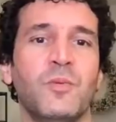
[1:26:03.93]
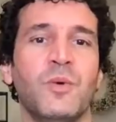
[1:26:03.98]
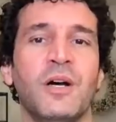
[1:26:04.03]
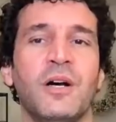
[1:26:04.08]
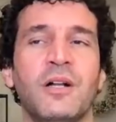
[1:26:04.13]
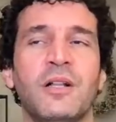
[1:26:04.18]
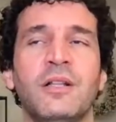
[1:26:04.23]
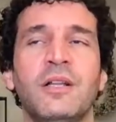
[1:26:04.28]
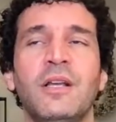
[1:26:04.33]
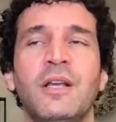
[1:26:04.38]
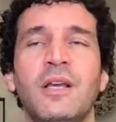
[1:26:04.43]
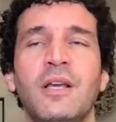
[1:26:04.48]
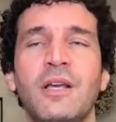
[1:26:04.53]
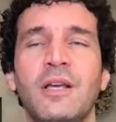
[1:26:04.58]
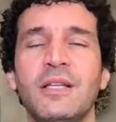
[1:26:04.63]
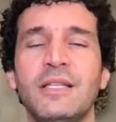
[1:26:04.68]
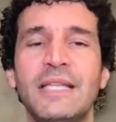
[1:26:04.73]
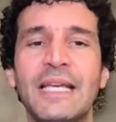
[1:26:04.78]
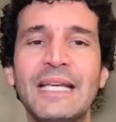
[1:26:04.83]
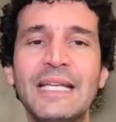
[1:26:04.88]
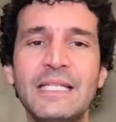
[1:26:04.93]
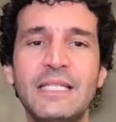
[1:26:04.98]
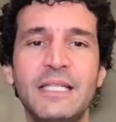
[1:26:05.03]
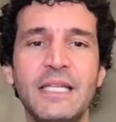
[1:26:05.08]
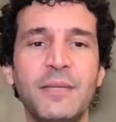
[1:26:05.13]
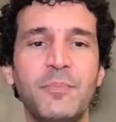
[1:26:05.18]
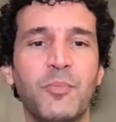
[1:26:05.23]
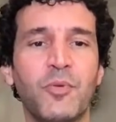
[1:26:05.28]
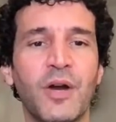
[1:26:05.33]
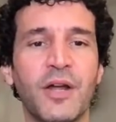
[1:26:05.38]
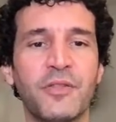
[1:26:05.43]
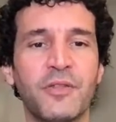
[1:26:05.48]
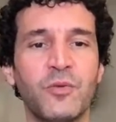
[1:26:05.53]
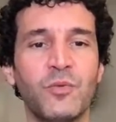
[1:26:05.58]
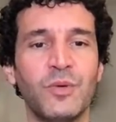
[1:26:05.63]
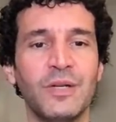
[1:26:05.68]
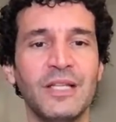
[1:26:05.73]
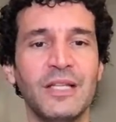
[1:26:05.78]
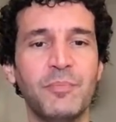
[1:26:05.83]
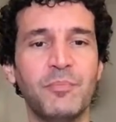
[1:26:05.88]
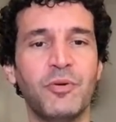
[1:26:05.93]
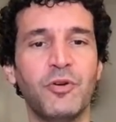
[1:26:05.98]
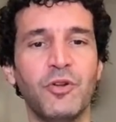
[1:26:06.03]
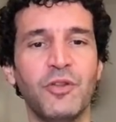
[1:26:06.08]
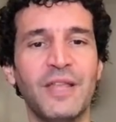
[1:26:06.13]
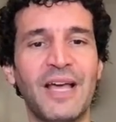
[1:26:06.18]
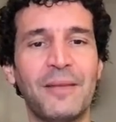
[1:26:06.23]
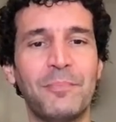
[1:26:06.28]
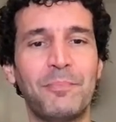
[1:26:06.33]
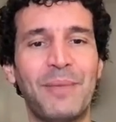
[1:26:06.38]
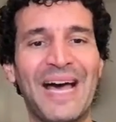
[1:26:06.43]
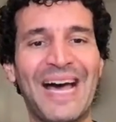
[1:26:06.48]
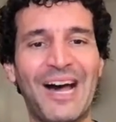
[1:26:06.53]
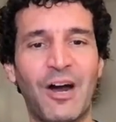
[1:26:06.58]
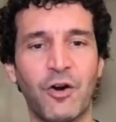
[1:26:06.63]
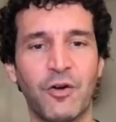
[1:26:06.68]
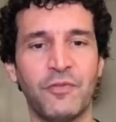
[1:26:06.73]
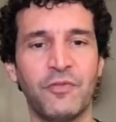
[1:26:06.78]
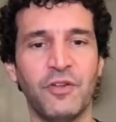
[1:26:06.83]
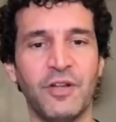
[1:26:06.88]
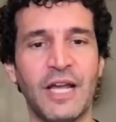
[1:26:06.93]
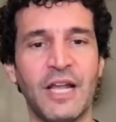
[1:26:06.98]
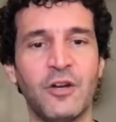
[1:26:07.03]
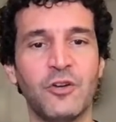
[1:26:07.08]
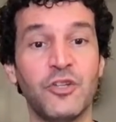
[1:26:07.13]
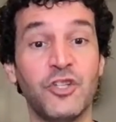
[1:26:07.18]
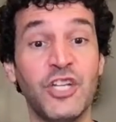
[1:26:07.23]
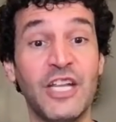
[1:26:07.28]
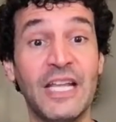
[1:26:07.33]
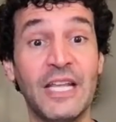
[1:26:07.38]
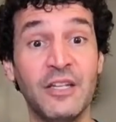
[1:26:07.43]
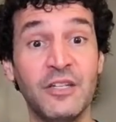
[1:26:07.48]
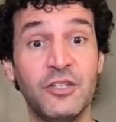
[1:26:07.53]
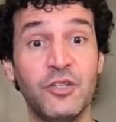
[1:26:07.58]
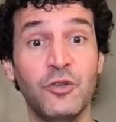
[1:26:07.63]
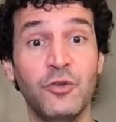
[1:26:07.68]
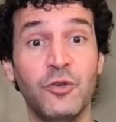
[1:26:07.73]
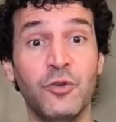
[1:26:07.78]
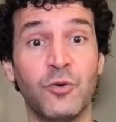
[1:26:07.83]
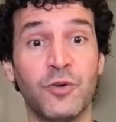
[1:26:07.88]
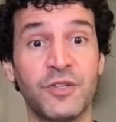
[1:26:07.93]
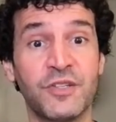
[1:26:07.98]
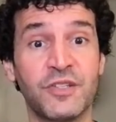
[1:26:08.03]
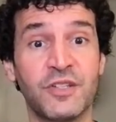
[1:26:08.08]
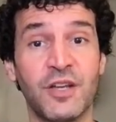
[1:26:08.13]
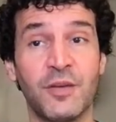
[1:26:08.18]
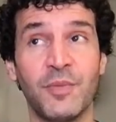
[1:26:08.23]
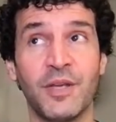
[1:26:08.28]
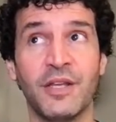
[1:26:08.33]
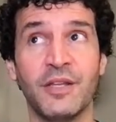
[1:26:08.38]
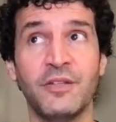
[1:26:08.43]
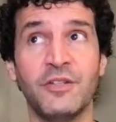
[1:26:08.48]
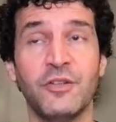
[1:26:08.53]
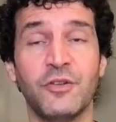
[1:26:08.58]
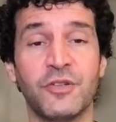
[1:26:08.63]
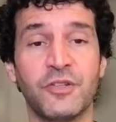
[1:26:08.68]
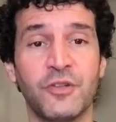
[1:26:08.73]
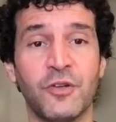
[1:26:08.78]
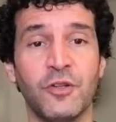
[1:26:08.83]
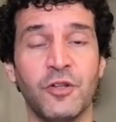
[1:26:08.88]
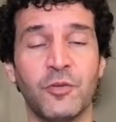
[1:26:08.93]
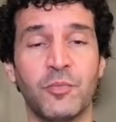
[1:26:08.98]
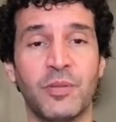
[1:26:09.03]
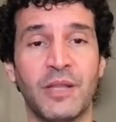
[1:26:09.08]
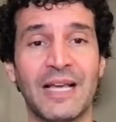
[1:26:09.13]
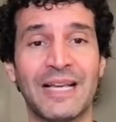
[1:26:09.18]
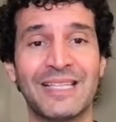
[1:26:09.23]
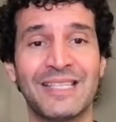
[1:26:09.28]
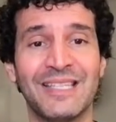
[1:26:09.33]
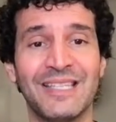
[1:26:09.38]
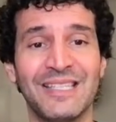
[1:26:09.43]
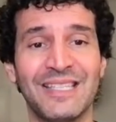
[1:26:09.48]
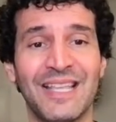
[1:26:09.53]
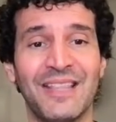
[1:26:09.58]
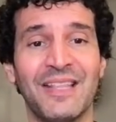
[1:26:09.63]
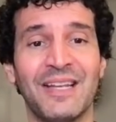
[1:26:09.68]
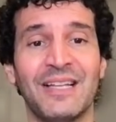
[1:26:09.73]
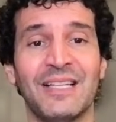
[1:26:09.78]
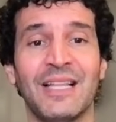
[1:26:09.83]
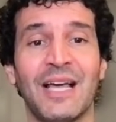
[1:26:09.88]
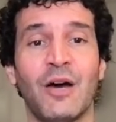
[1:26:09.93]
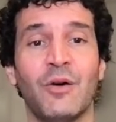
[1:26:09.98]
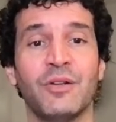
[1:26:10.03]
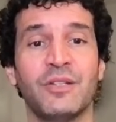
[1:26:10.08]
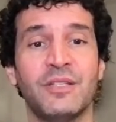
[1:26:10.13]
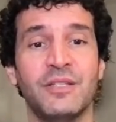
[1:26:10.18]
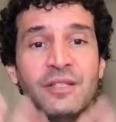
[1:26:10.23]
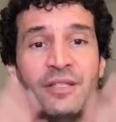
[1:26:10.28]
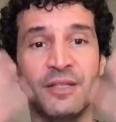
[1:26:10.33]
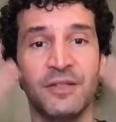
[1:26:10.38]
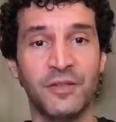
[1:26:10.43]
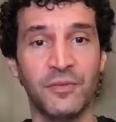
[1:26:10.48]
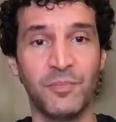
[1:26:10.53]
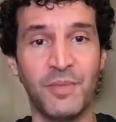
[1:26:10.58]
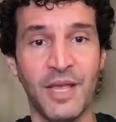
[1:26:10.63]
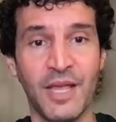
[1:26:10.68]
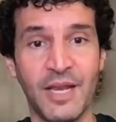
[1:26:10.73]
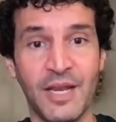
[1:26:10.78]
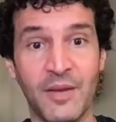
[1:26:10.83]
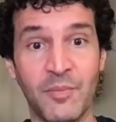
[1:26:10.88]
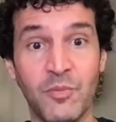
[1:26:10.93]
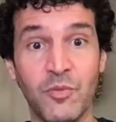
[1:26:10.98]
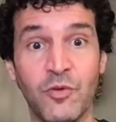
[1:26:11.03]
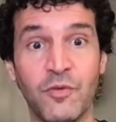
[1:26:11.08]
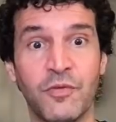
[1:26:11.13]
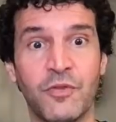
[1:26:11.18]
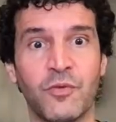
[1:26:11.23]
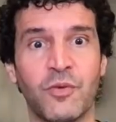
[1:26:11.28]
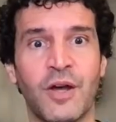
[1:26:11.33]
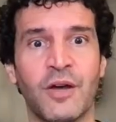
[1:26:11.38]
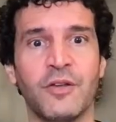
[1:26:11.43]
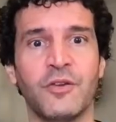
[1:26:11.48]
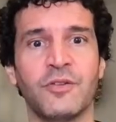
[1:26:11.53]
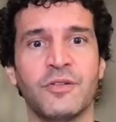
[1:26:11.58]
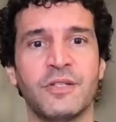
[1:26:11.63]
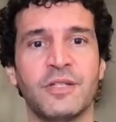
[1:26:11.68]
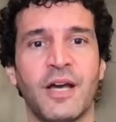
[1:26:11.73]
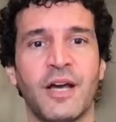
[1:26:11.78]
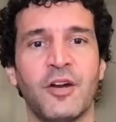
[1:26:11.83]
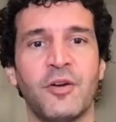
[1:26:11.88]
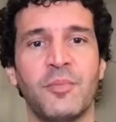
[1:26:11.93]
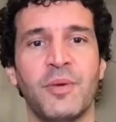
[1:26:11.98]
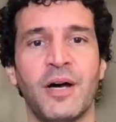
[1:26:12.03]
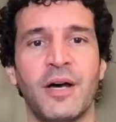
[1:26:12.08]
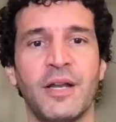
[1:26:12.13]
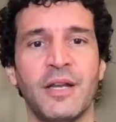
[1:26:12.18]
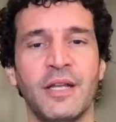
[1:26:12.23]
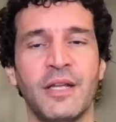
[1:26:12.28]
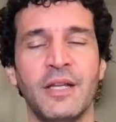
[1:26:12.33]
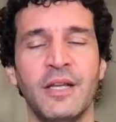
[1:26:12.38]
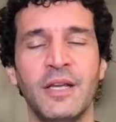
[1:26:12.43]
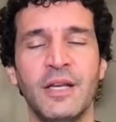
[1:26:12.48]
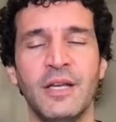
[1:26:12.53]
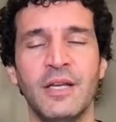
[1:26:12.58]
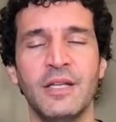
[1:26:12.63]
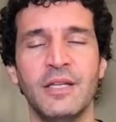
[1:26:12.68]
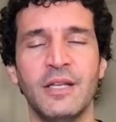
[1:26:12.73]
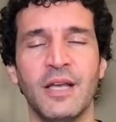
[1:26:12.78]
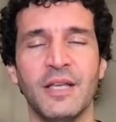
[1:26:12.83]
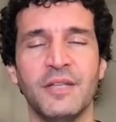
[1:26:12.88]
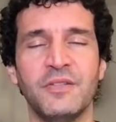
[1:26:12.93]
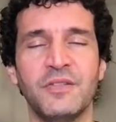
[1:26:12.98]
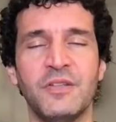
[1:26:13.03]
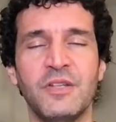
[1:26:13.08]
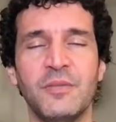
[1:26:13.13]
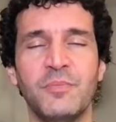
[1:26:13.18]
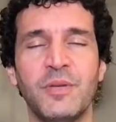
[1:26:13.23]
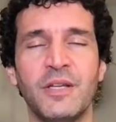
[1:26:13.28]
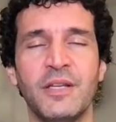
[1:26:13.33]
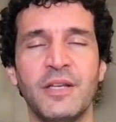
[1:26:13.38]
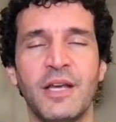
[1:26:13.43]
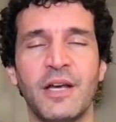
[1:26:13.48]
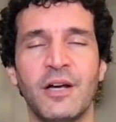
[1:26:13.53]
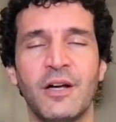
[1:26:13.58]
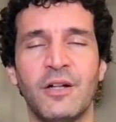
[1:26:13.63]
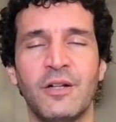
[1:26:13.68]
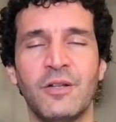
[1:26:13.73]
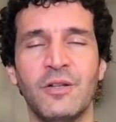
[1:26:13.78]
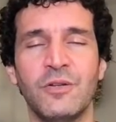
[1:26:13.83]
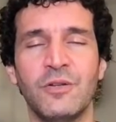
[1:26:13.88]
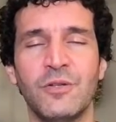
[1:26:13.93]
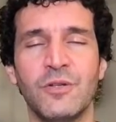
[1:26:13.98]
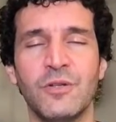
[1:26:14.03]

well. Take a deep breath and really pull that powerful energy into your stomach, into your solar plexus, and then allow it to dissipate and move throughout your entire body. Nice deep inhale.